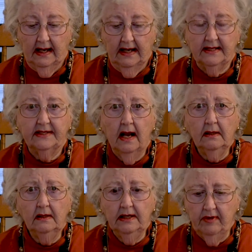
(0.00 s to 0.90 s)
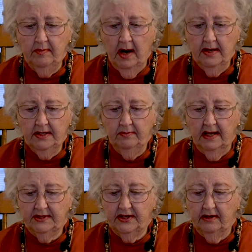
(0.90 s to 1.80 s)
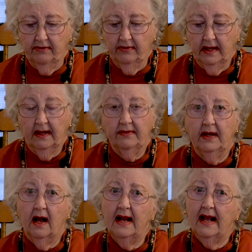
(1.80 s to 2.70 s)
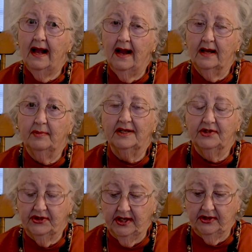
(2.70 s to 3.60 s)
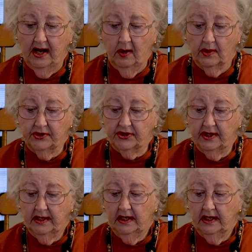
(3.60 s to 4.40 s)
I silently reminded myself that I had but 6 hours